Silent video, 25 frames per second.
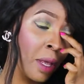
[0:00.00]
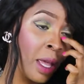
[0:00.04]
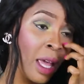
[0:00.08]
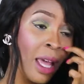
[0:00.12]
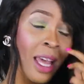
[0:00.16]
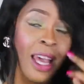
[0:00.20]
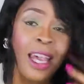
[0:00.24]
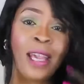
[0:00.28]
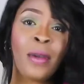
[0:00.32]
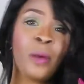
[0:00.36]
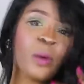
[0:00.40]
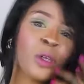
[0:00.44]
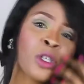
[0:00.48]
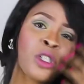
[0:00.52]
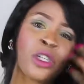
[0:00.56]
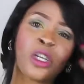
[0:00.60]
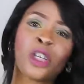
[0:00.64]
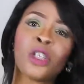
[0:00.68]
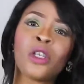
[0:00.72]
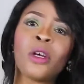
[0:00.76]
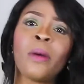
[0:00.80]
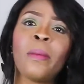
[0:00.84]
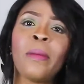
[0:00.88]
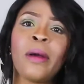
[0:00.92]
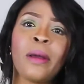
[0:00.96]
it was
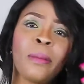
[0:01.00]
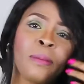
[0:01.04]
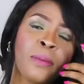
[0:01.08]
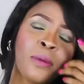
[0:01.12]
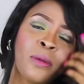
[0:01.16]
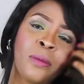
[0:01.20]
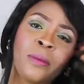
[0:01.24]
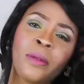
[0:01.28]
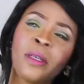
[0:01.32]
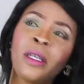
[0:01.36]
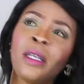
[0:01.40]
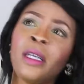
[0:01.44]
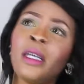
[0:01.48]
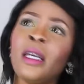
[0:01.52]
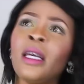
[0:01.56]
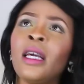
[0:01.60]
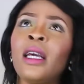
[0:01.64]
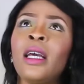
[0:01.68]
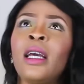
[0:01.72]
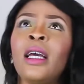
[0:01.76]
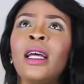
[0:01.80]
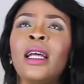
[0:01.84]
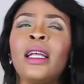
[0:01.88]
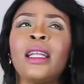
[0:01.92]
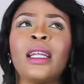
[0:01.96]
just on my boobie
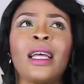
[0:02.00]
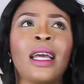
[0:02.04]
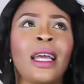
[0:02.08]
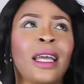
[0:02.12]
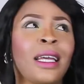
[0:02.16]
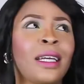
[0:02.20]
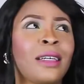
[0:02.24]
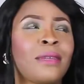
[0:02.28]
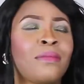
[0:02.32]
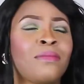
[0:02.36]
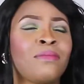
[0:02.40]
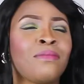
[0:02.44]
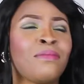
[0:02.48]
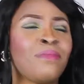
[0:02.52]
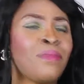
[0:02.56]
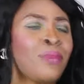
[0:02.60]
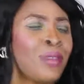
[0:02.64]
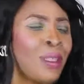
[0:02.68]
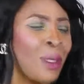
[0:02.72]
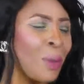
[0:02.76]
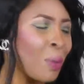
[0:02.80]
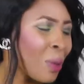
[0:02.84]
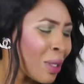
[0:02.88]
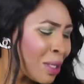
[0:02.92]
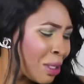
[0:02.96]
like,
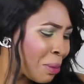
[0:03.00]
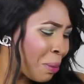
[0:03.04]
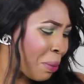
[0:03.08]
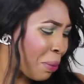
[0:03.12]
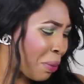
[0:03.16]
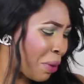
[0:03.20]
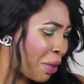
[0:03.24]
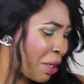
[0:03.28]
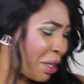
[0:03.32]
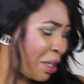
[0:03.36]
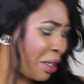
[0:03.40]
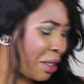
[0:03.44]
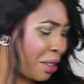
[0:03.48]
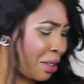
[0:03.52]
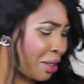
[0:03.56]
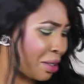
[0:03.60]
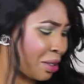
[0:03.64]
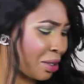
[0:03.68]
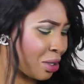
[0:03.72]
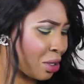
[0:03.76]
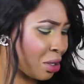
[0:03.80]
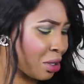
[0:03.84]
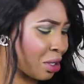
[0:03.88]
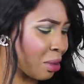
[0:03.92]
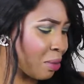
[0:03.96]
it wasn't pretty.
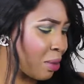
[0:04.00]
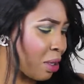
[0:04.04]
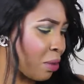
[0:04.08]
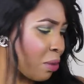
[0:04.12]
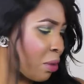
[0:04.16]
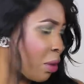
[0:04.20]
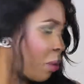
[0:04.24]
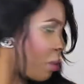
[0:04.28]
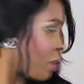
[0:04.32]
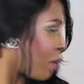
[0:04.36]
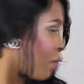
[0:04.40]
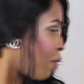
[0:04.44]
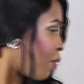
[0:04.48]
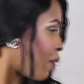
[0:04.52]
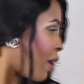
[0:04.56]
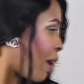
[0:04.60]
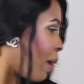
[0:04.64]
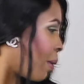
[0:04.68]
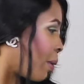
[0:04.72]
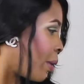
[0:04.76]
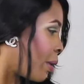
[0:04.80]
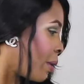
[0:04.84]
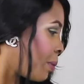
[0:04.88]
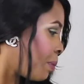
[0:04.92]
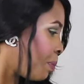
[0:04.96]
There's just something wrong with the
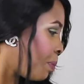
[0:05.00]
flowers.